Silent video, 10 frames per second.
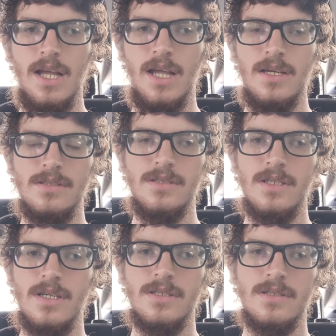and
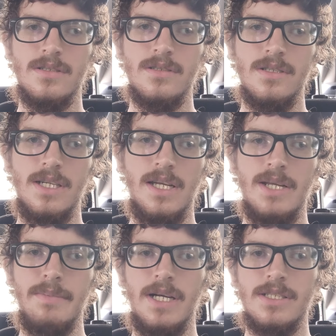just
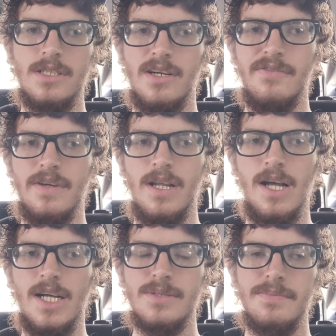end myself in the
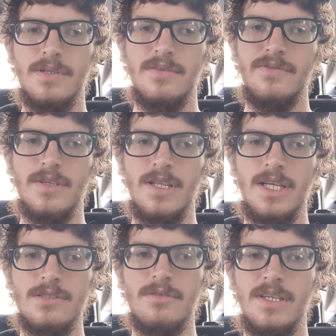hospital for the
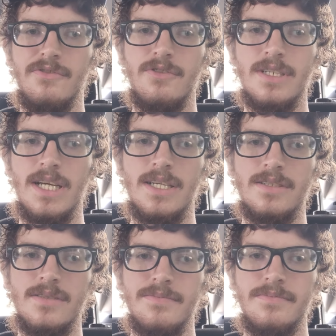next three to four
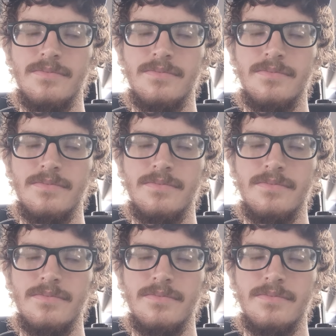days.